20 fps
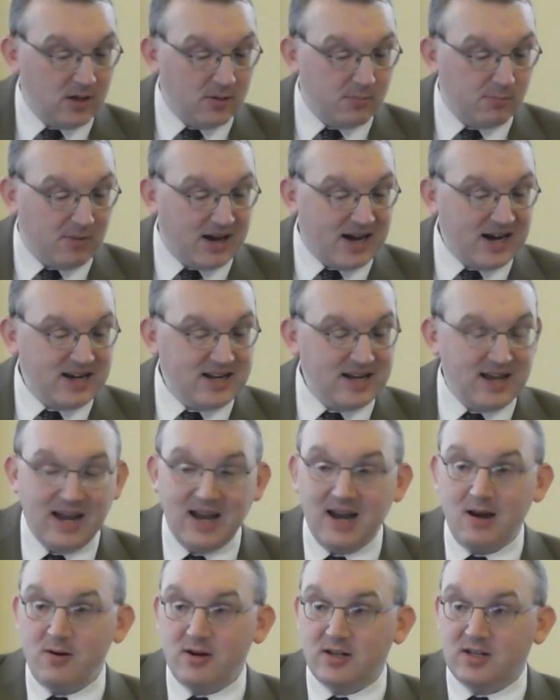Mine
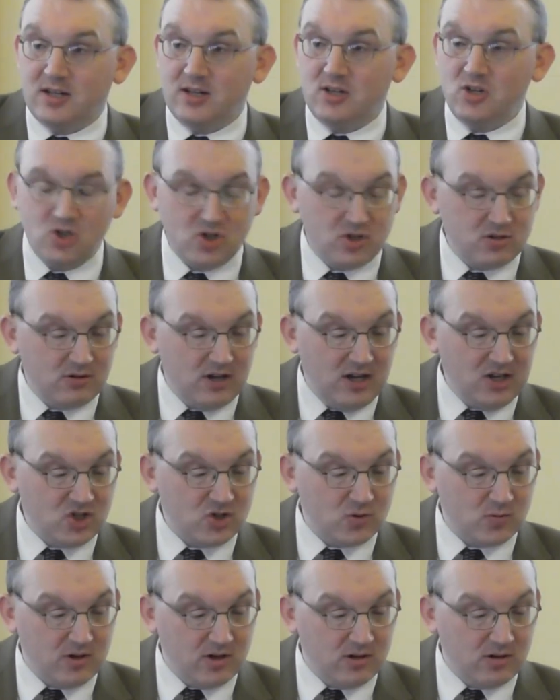heritage,
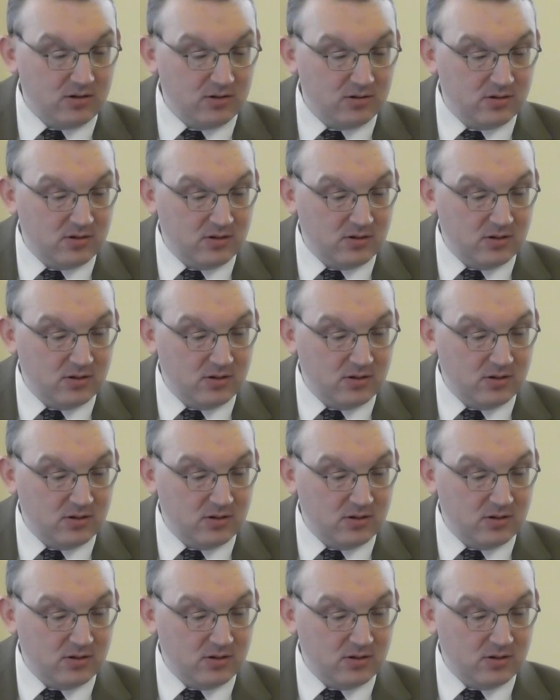Israel,